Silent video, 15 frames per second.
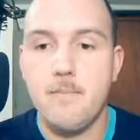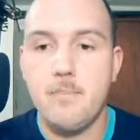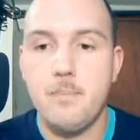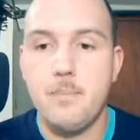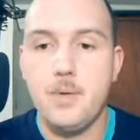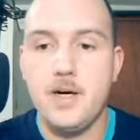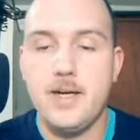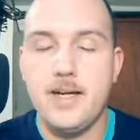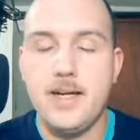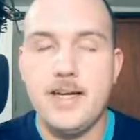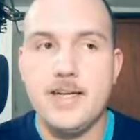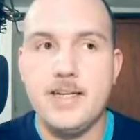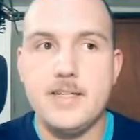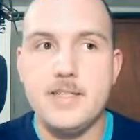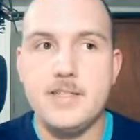but
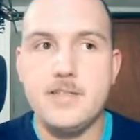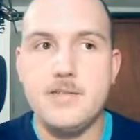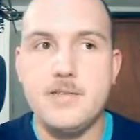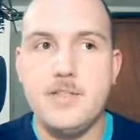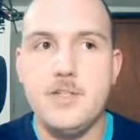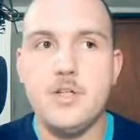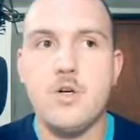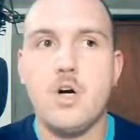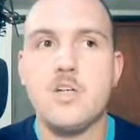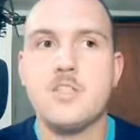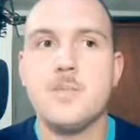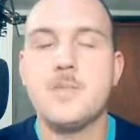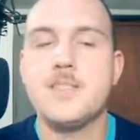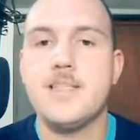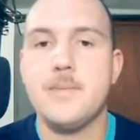you are
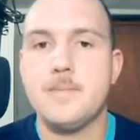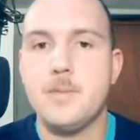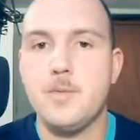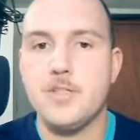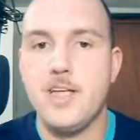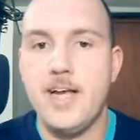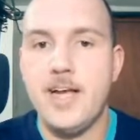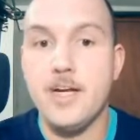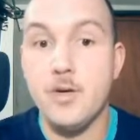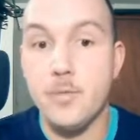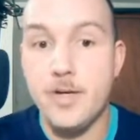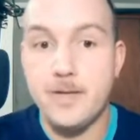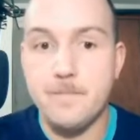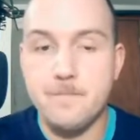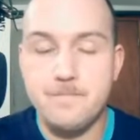susceptible to
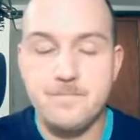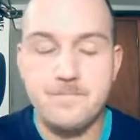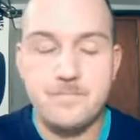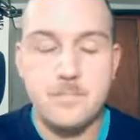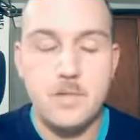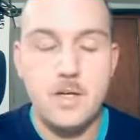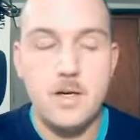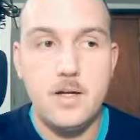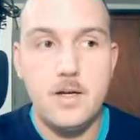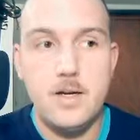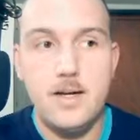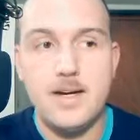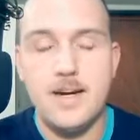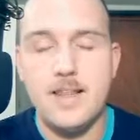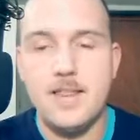AoE.
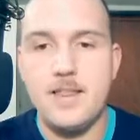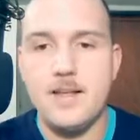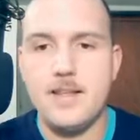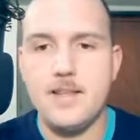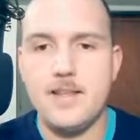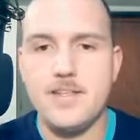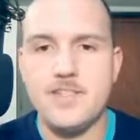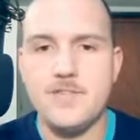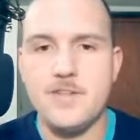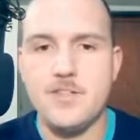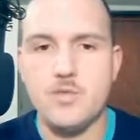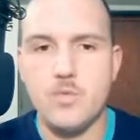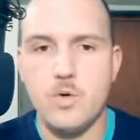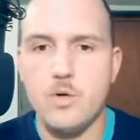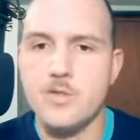And I think this fits
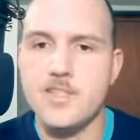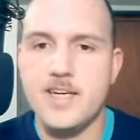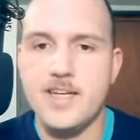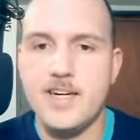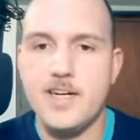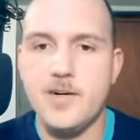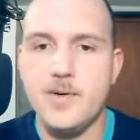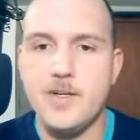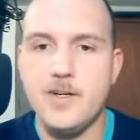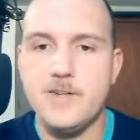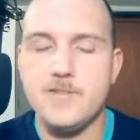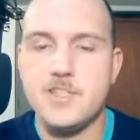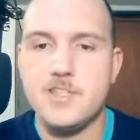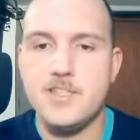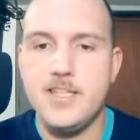Rogue's identity of
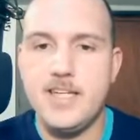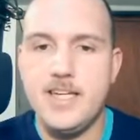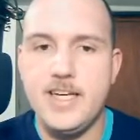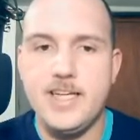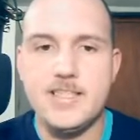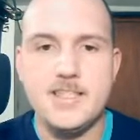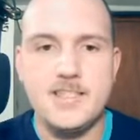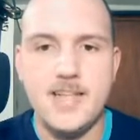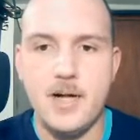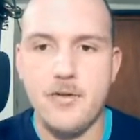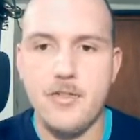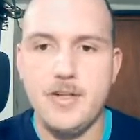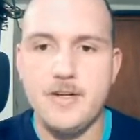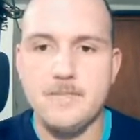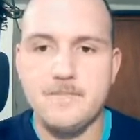sneaky,
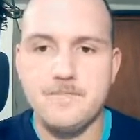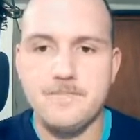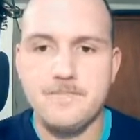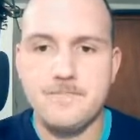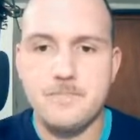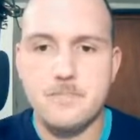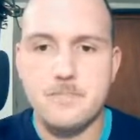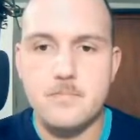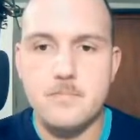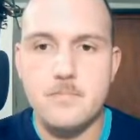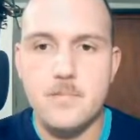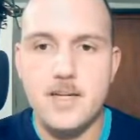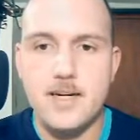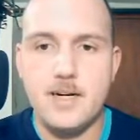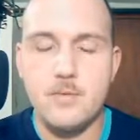stealthy,
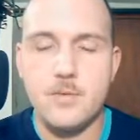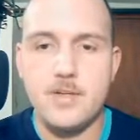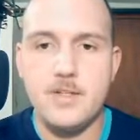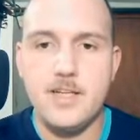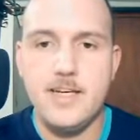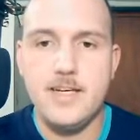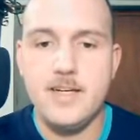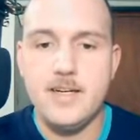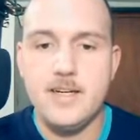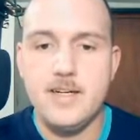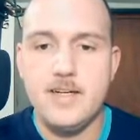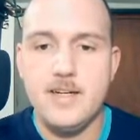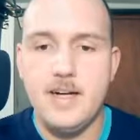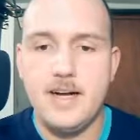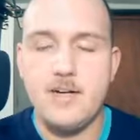and I
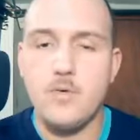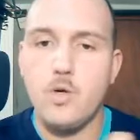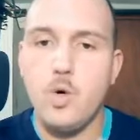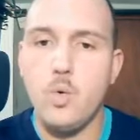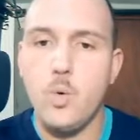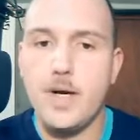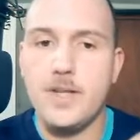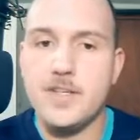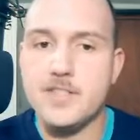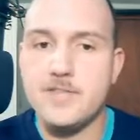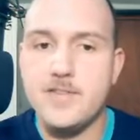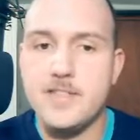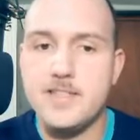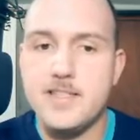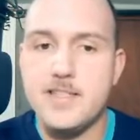don't know where this
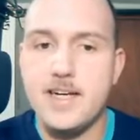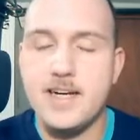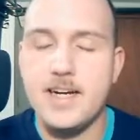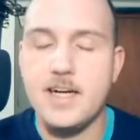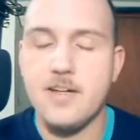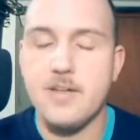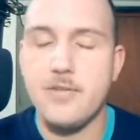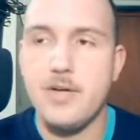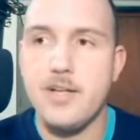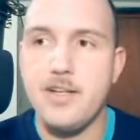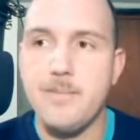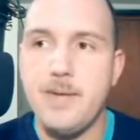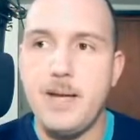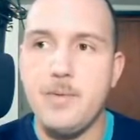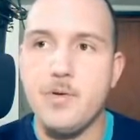fits in. I kind of thought that
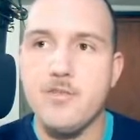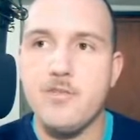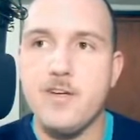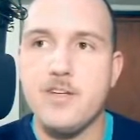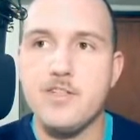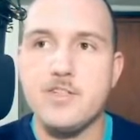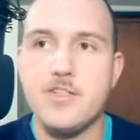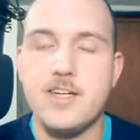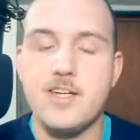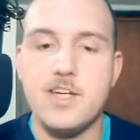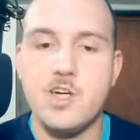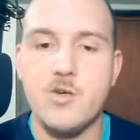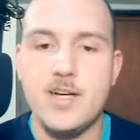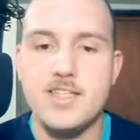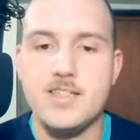maybe it would fit into like an
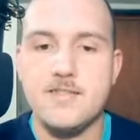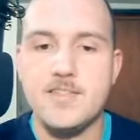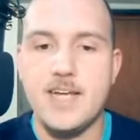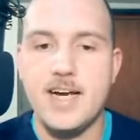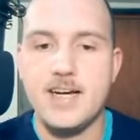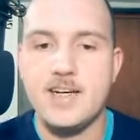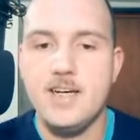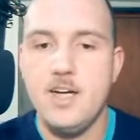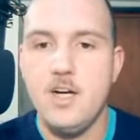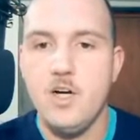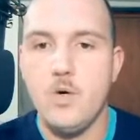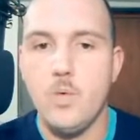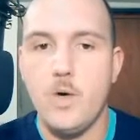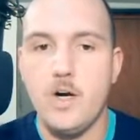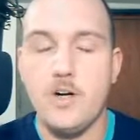aggressive deck
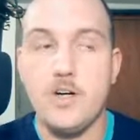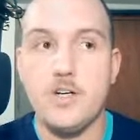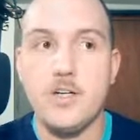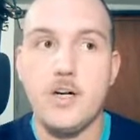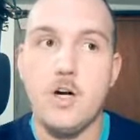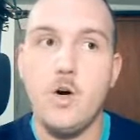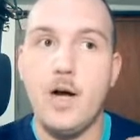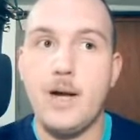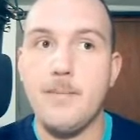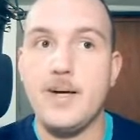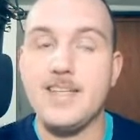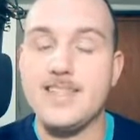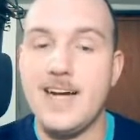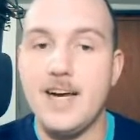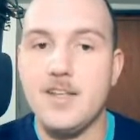where you're like, oh, I
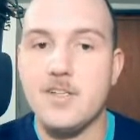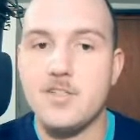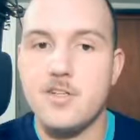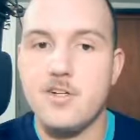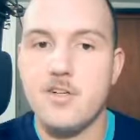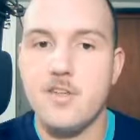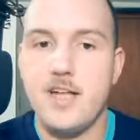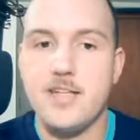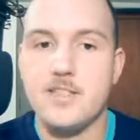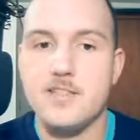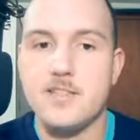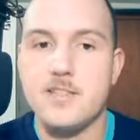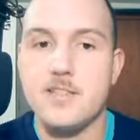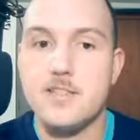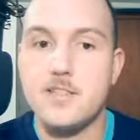might die this turn, let's
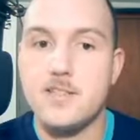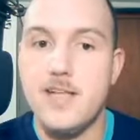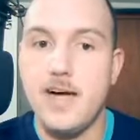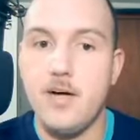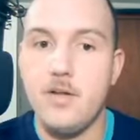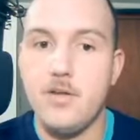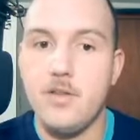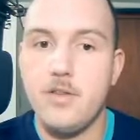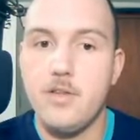stealth,